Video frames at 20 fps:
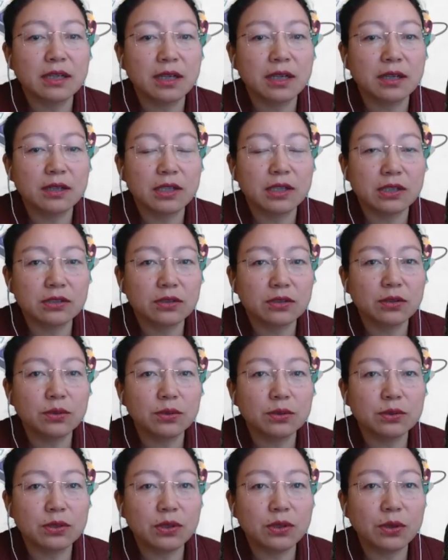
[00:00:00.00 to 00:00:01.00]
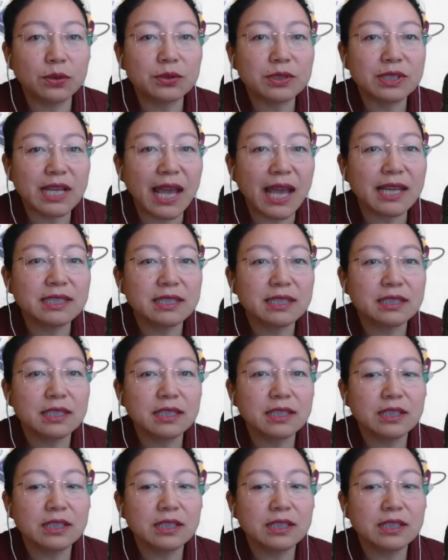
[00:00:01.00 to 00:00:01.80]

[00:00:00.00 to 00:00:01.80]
It's called Audacity.